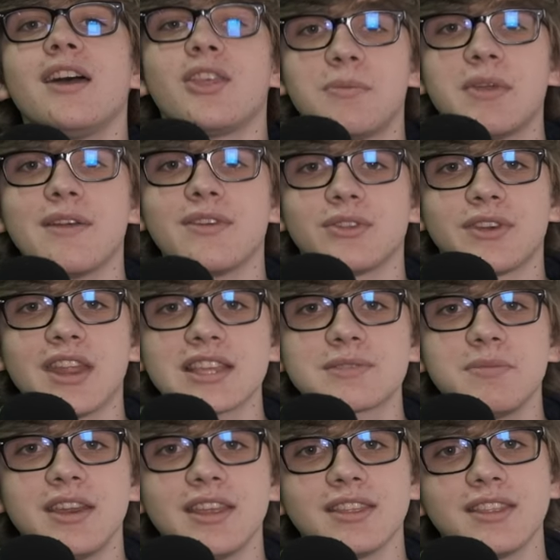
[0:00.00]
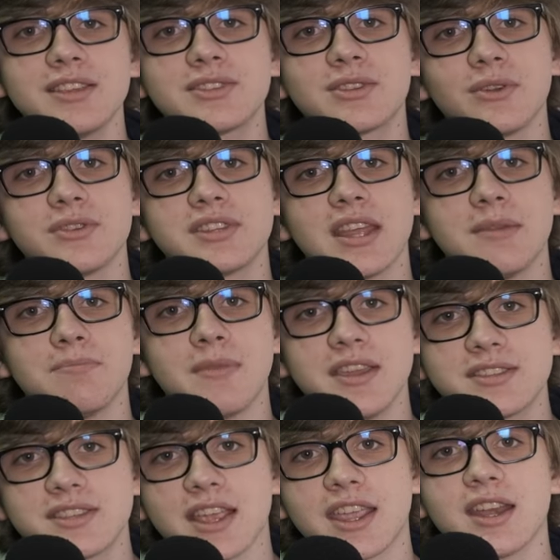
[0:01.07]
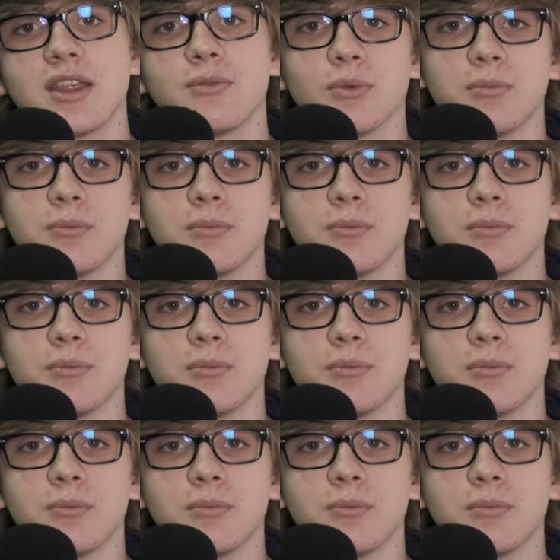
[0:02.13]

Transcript: They'll be having their next meeting this Thursday, May 2nd in room